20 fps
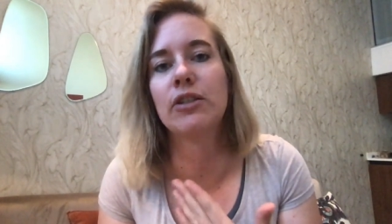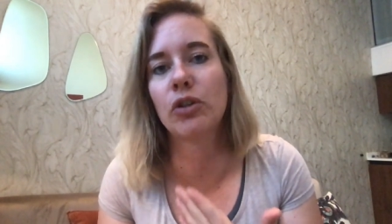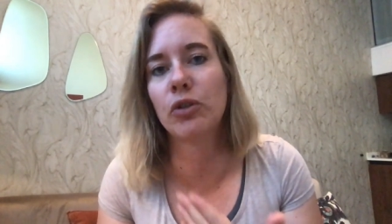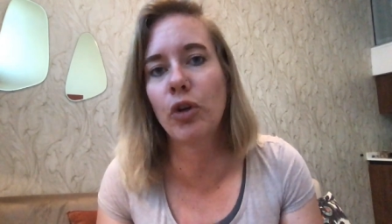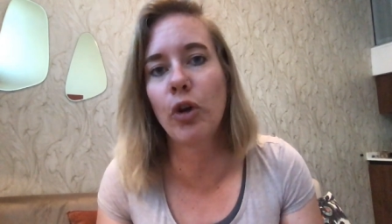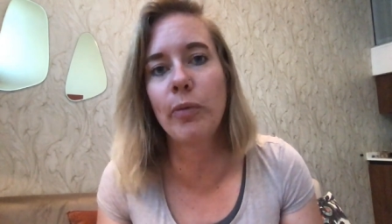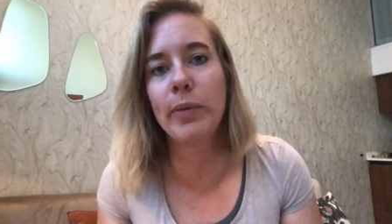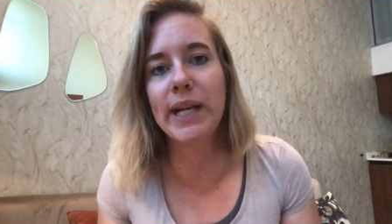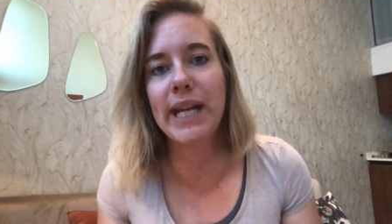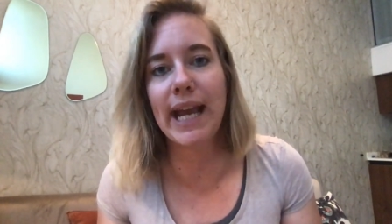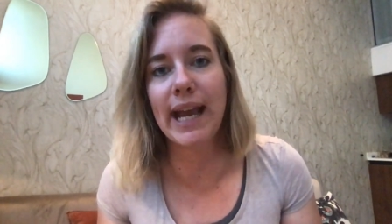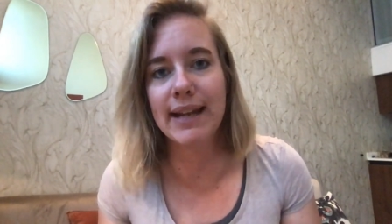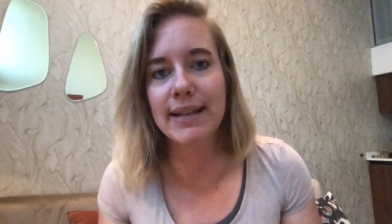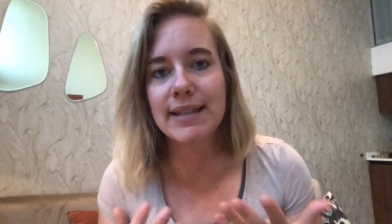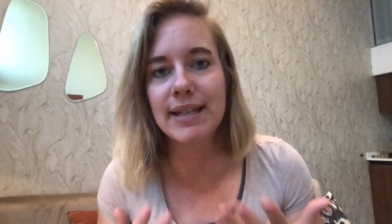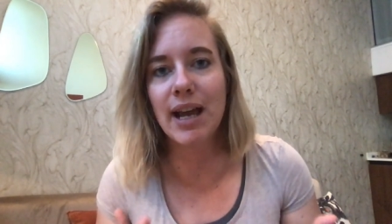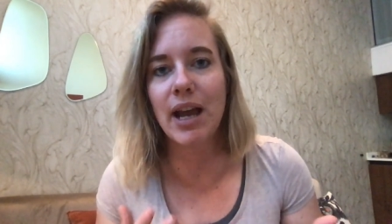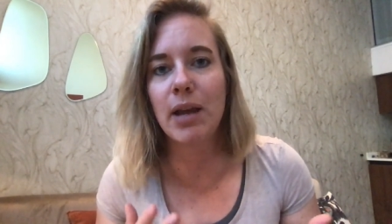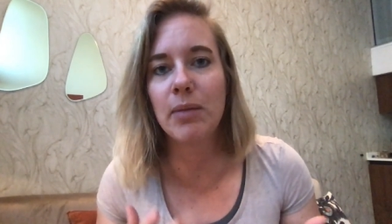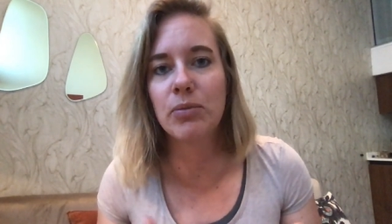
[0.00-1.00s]
So nobody
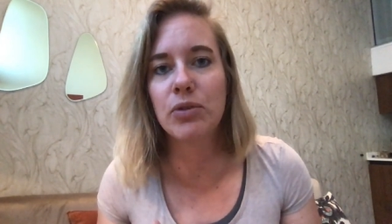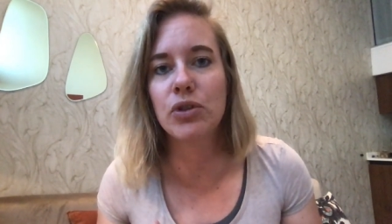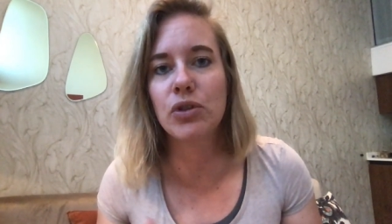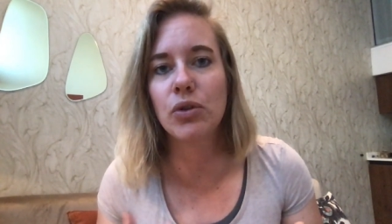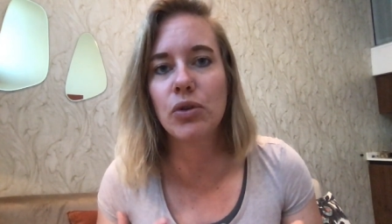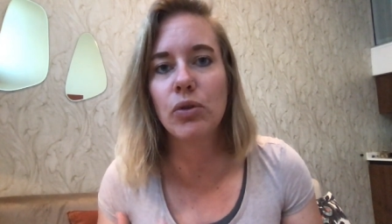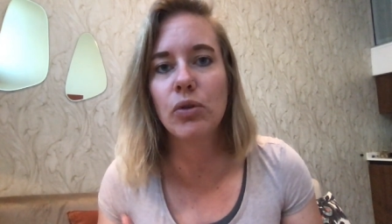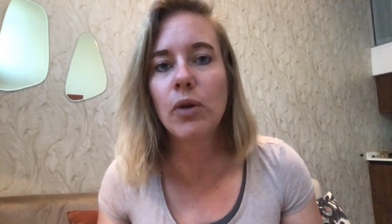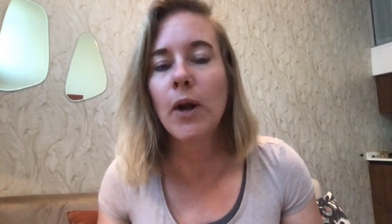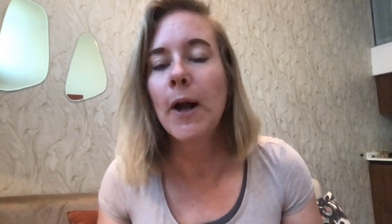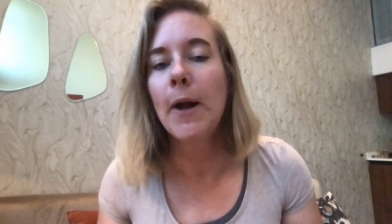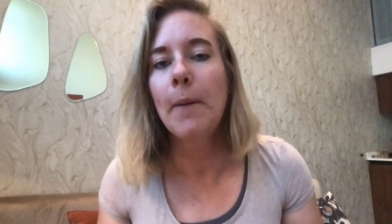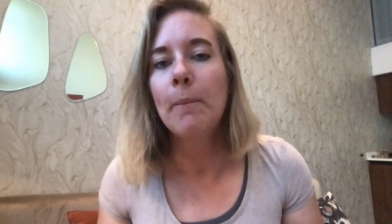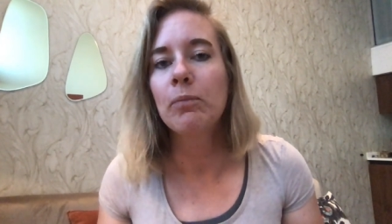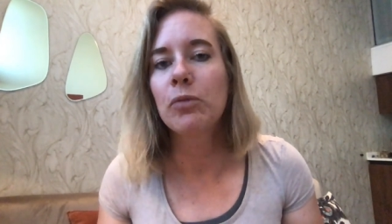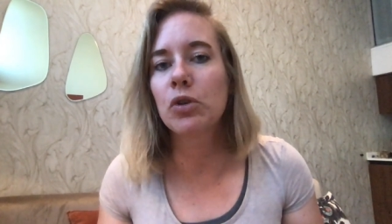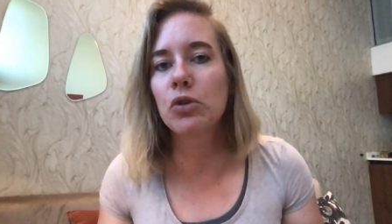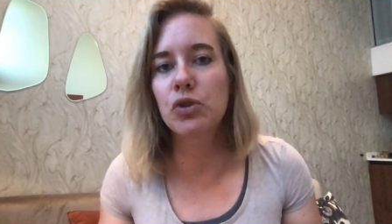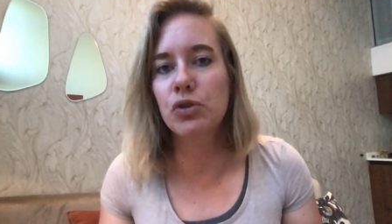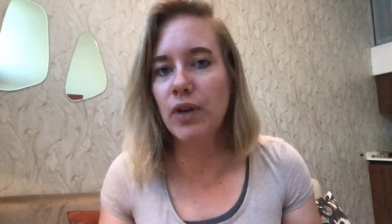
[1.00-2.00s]
had time to
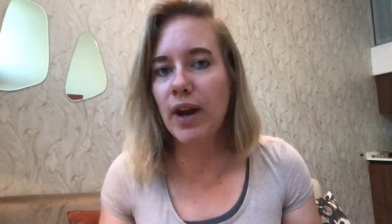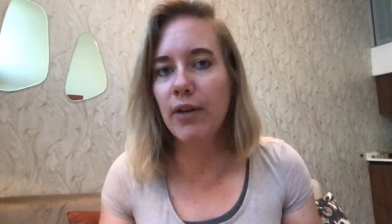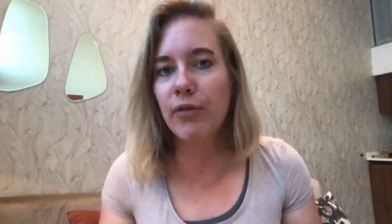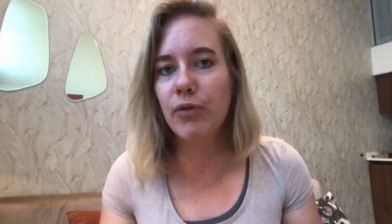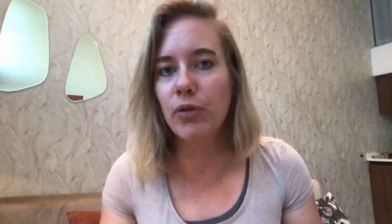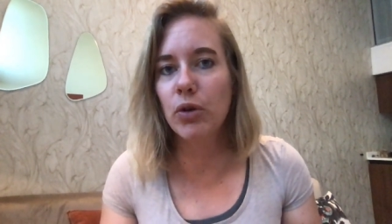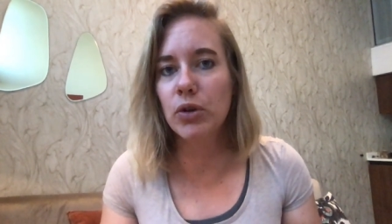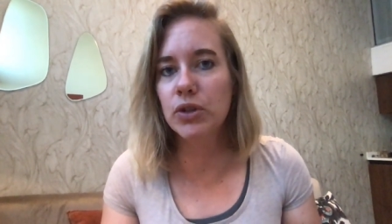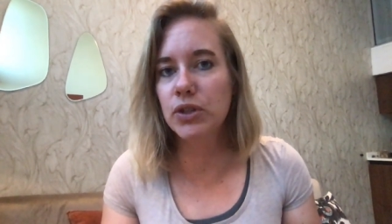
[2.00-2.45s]
travel